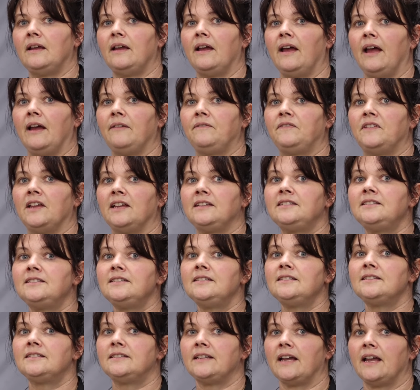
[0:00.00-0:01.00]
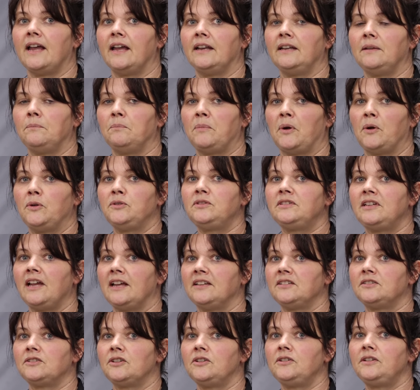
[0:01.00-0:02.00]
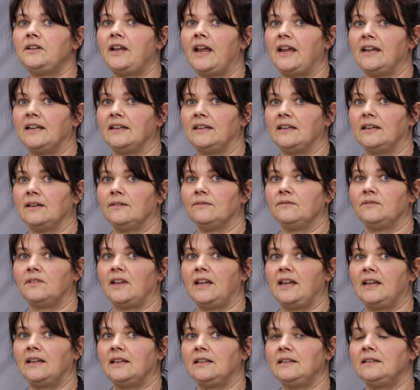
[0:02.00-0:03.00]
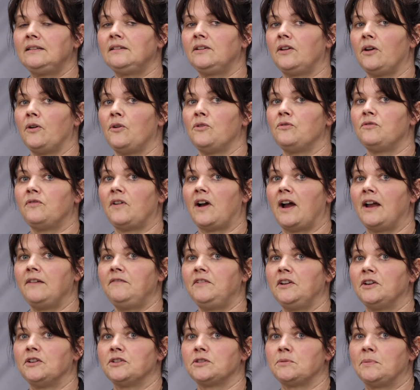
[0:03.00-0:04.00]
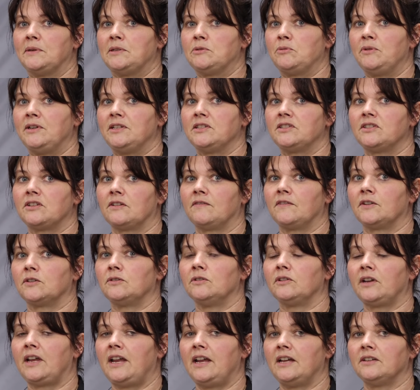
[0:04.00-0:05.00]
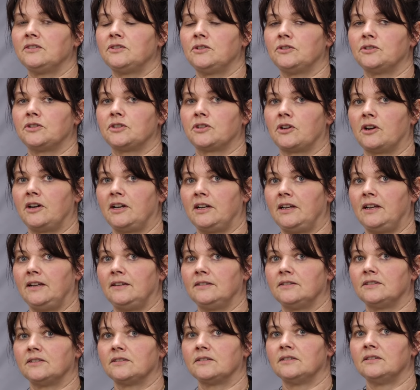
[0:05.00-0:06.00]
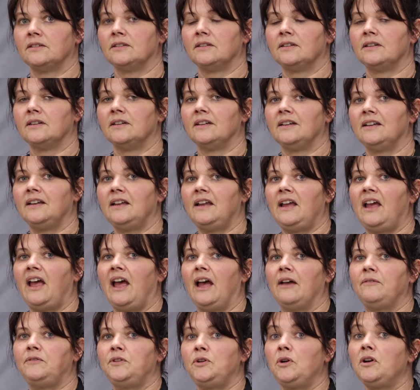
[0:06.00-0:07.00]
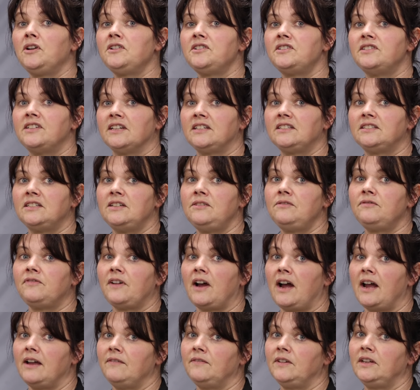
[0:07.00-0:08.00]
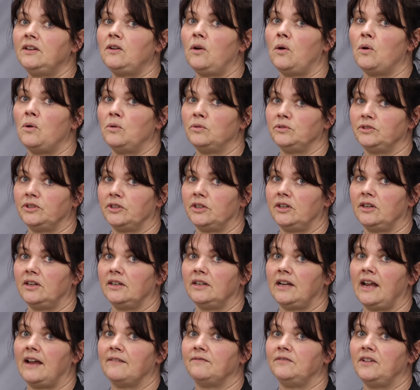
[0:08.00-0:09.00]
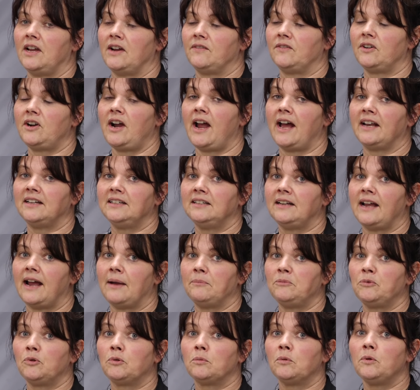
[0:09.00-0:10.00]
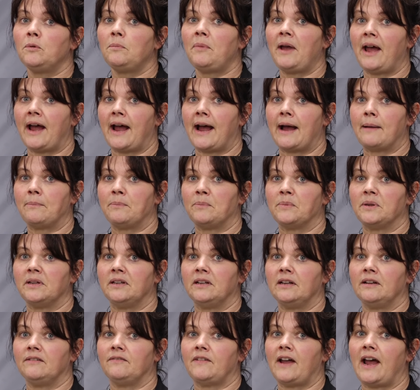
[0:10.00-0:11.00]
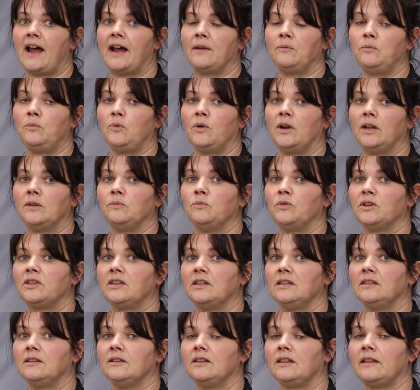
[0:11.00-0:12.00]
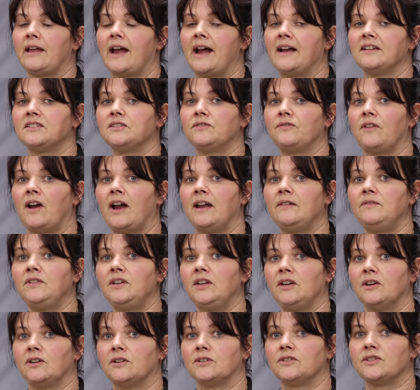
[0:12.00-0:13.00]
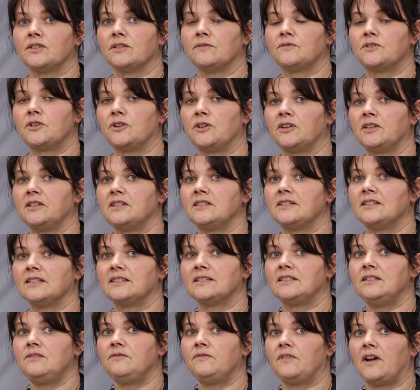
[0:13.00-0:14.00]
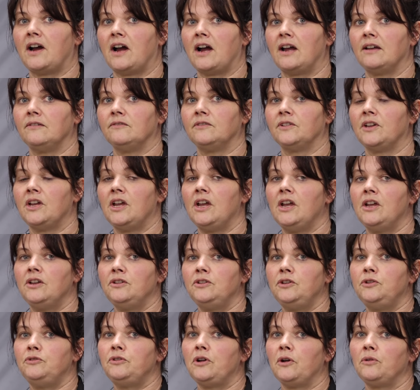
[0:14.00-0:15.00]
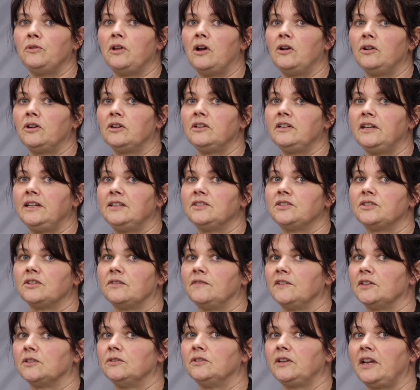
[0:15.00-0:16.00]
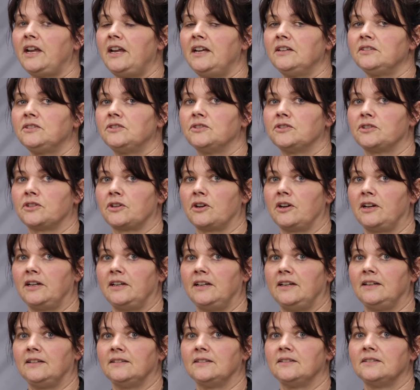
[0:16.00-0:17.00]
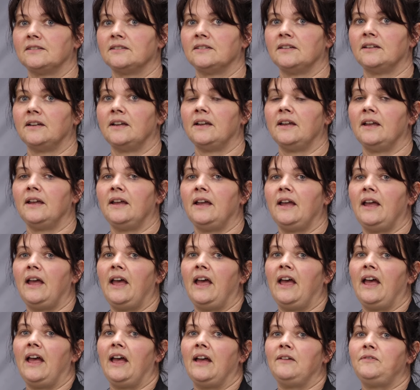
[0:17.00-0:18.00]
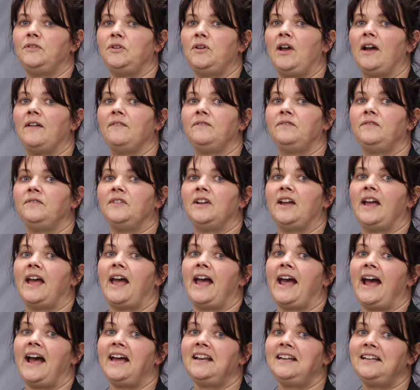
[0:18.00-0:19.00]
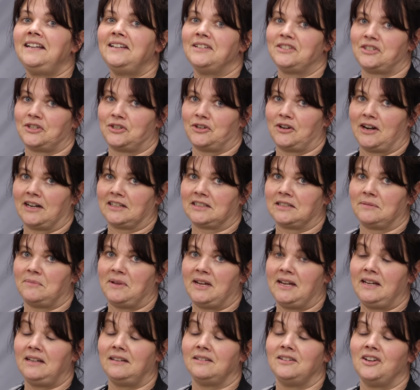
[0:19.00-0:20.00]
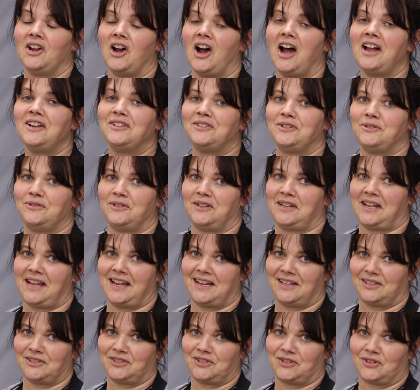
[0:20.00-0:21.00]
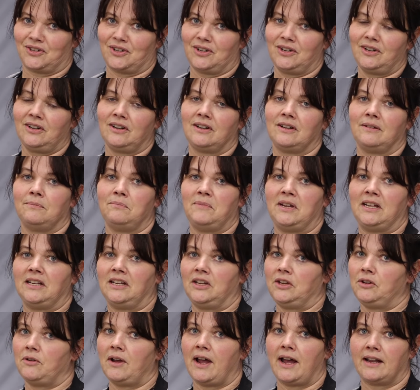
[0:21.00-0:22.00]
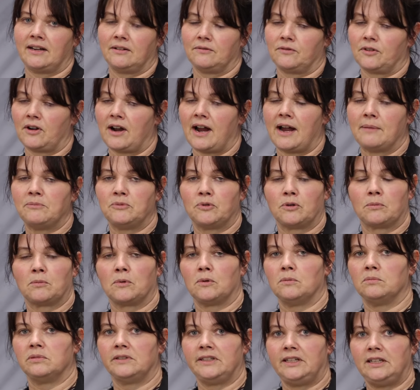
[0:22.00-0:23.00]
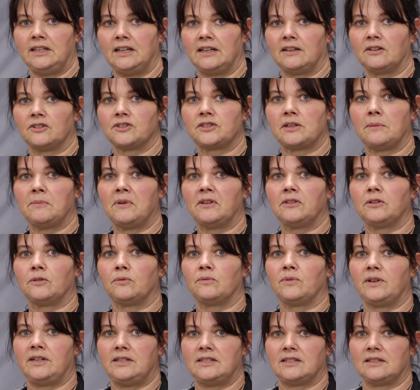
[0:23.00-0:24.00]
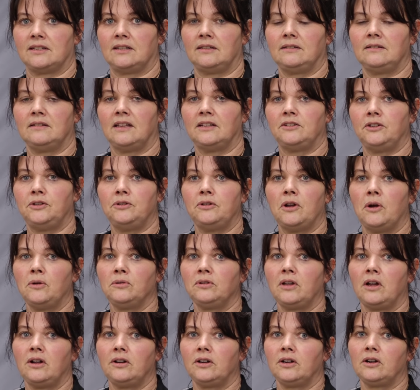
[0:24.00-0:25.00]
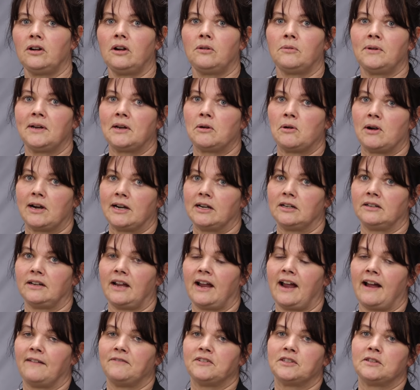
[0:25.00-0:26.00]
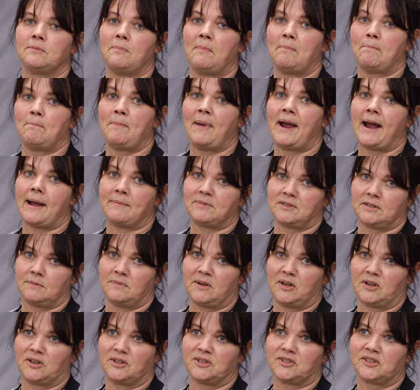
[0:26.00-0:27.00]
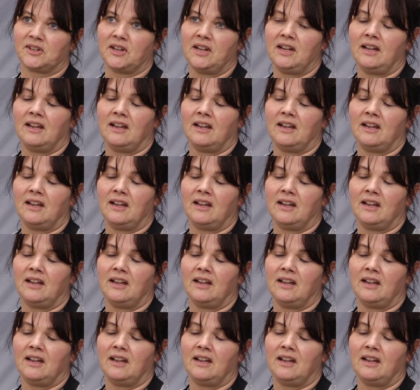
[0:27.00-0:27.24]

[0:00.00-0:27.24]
If this is done and both tests are negative, they can go 5 years between cervical cancer screenings. If you are 65 and older and have never had an abnormal pap and have had one within the last 5 years of turning 65, you no longer need cervical cancer screenings. If you have had a hysterectomy, not due to cancer, meaning you had it for abnormal bleeding or some other reason, then you no longer are required to have pap smears